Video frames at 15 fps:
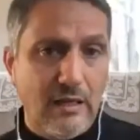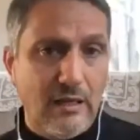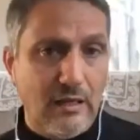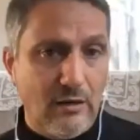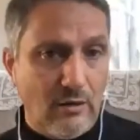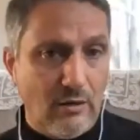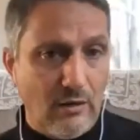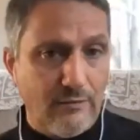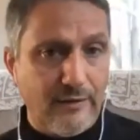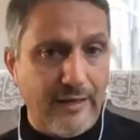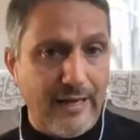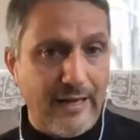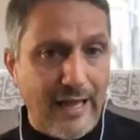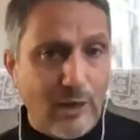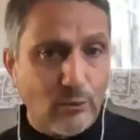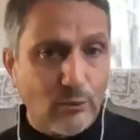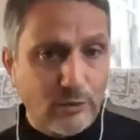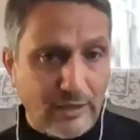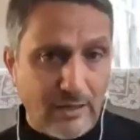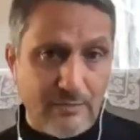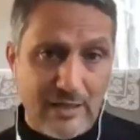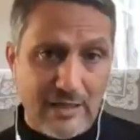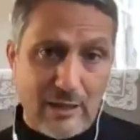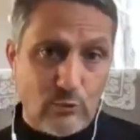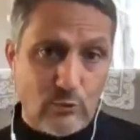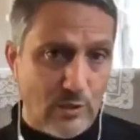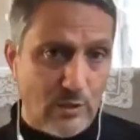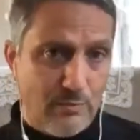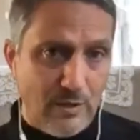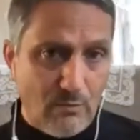of an outcome that
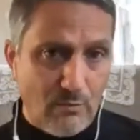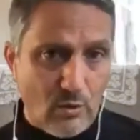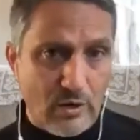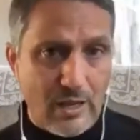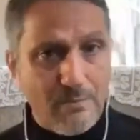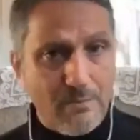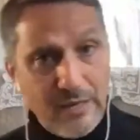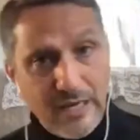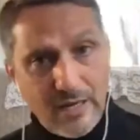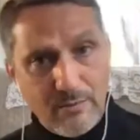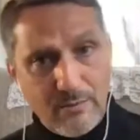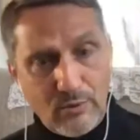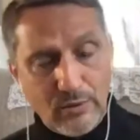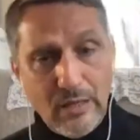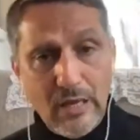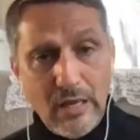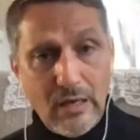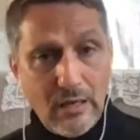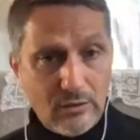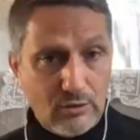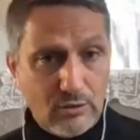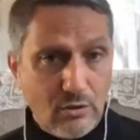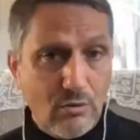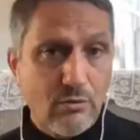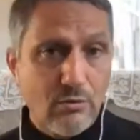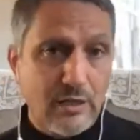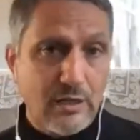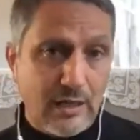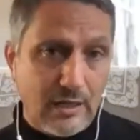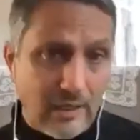will be more amenable to
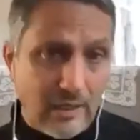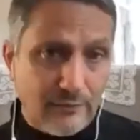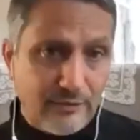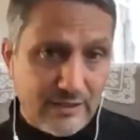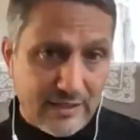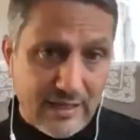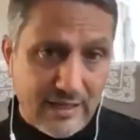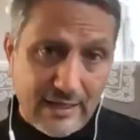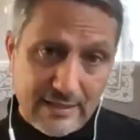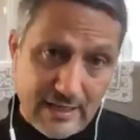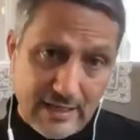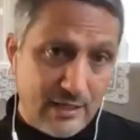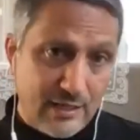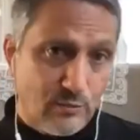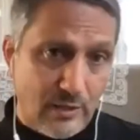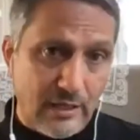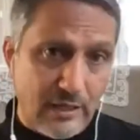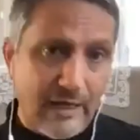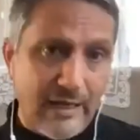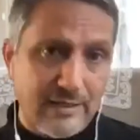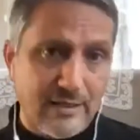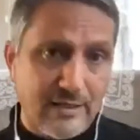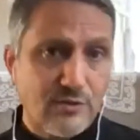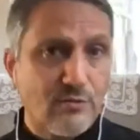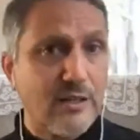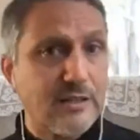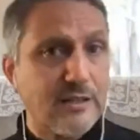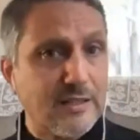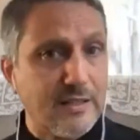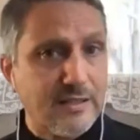the Gulf states as well as
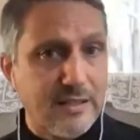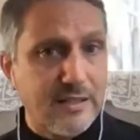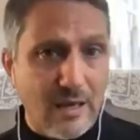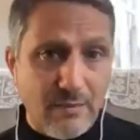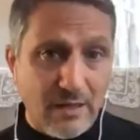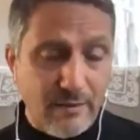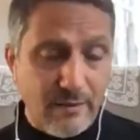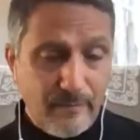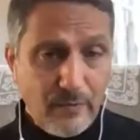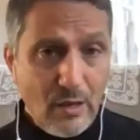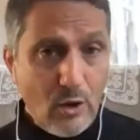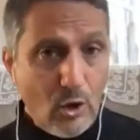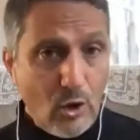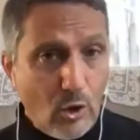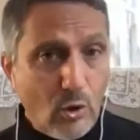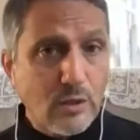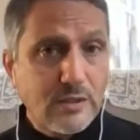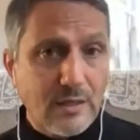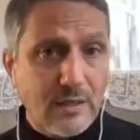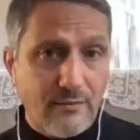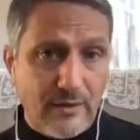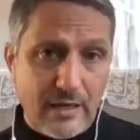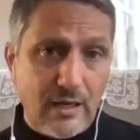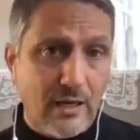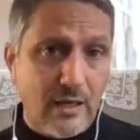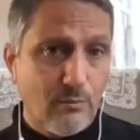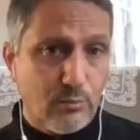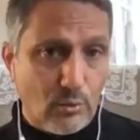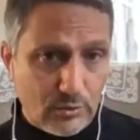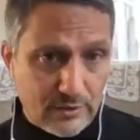Israel, since Yemen holds a very
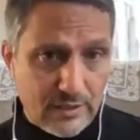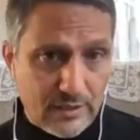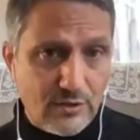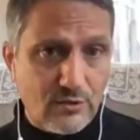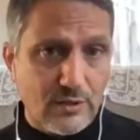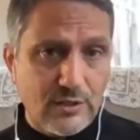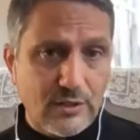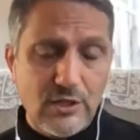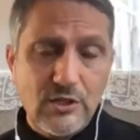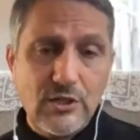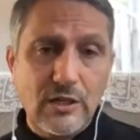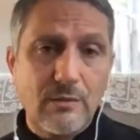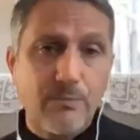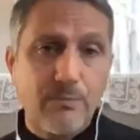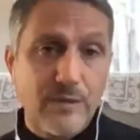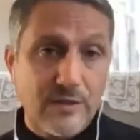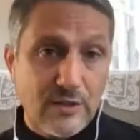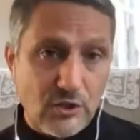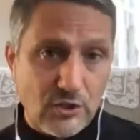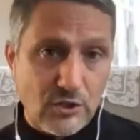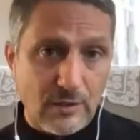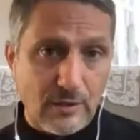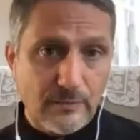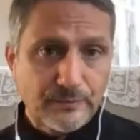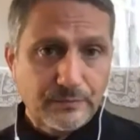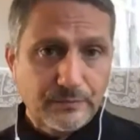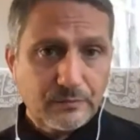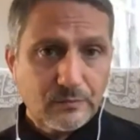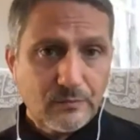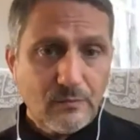important strategic position
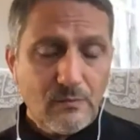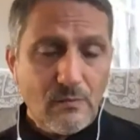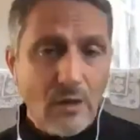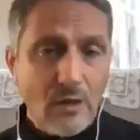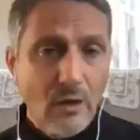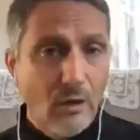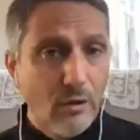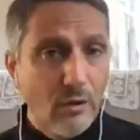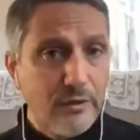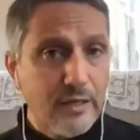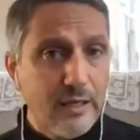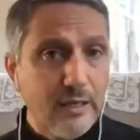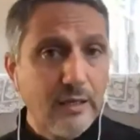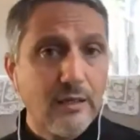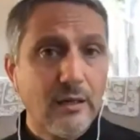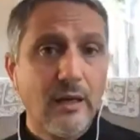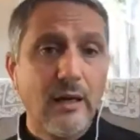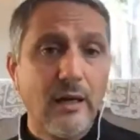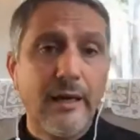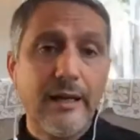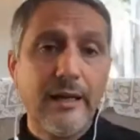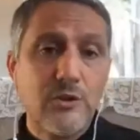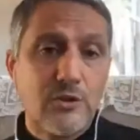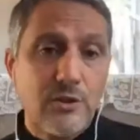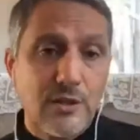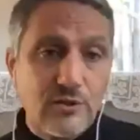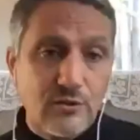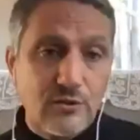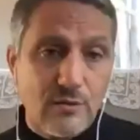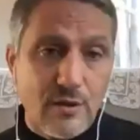on the
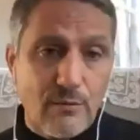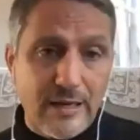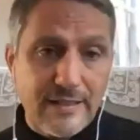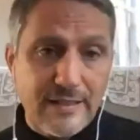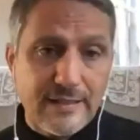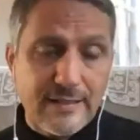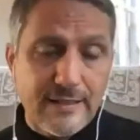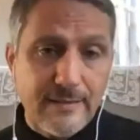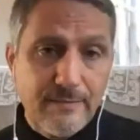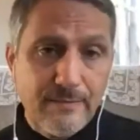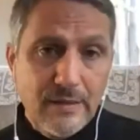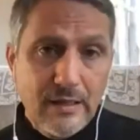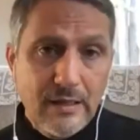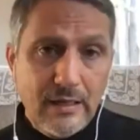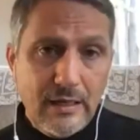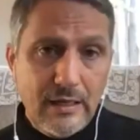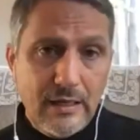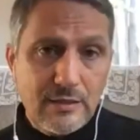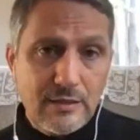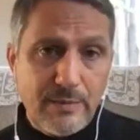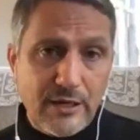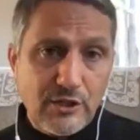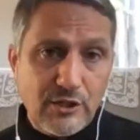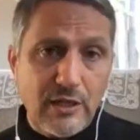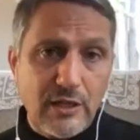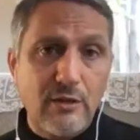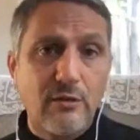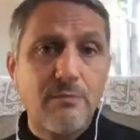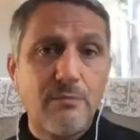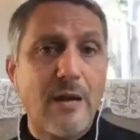entrance to the Red Sea,
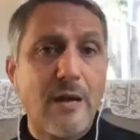especially on Bab